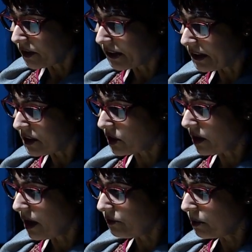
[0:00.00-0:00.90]
the research
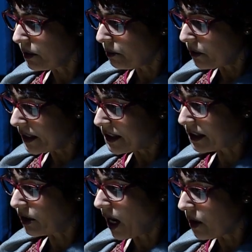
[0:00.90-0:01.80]
grant from the
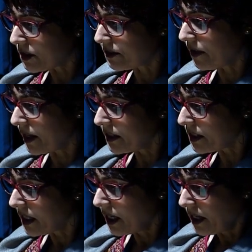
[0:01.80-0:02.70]
Prince Klaus
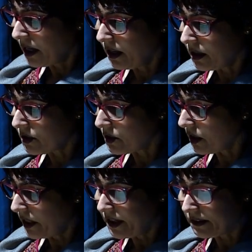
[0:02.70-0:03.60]
Fund,
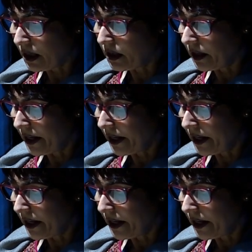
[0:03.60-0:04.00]
he's an